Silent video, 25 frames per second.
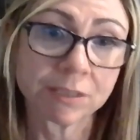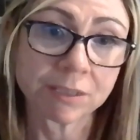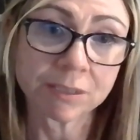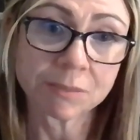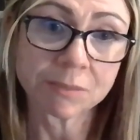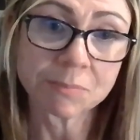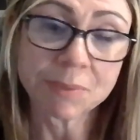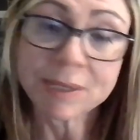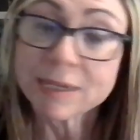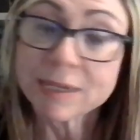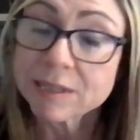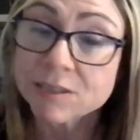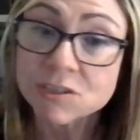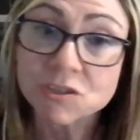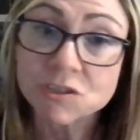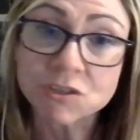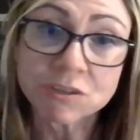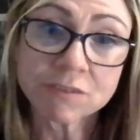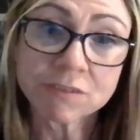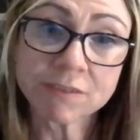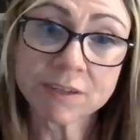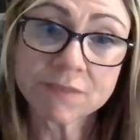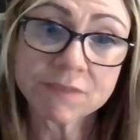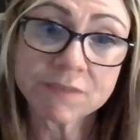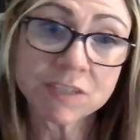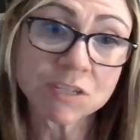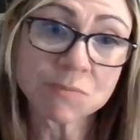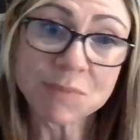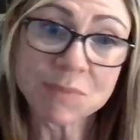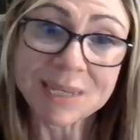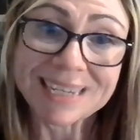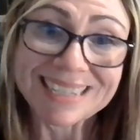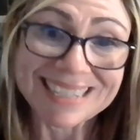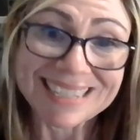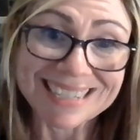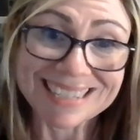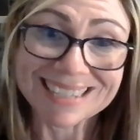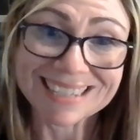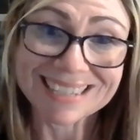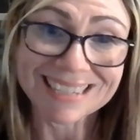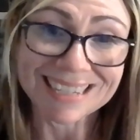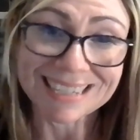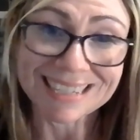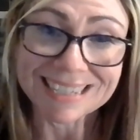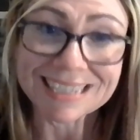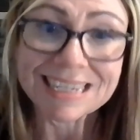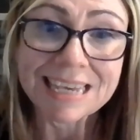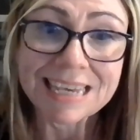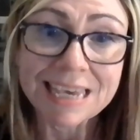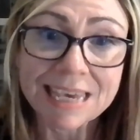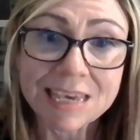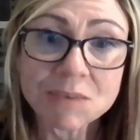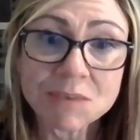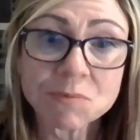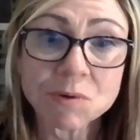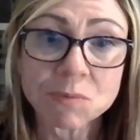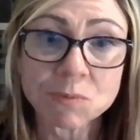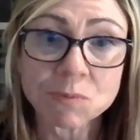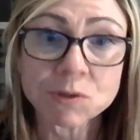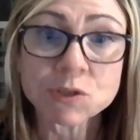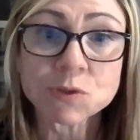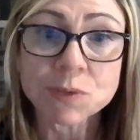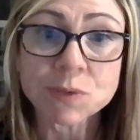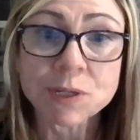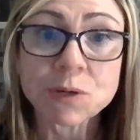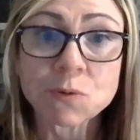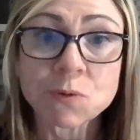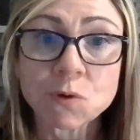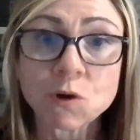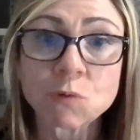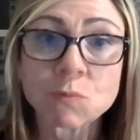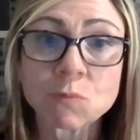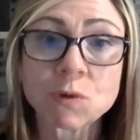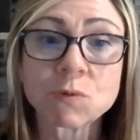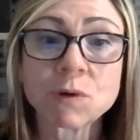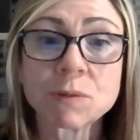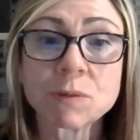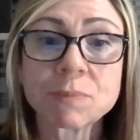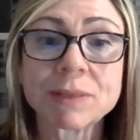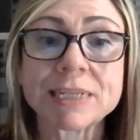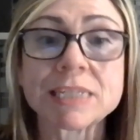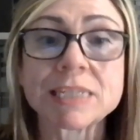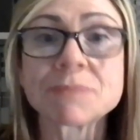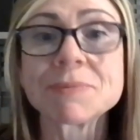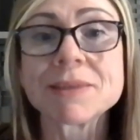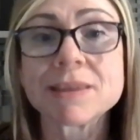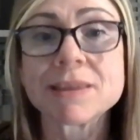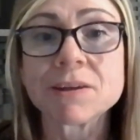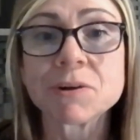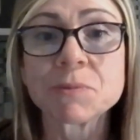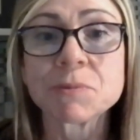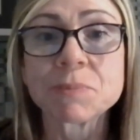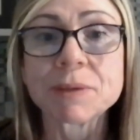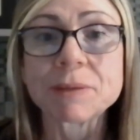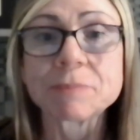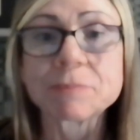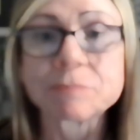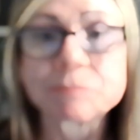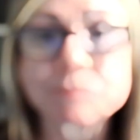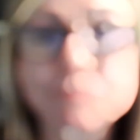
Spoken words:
being conservative to me is key when we're doing hormone replacement therapy.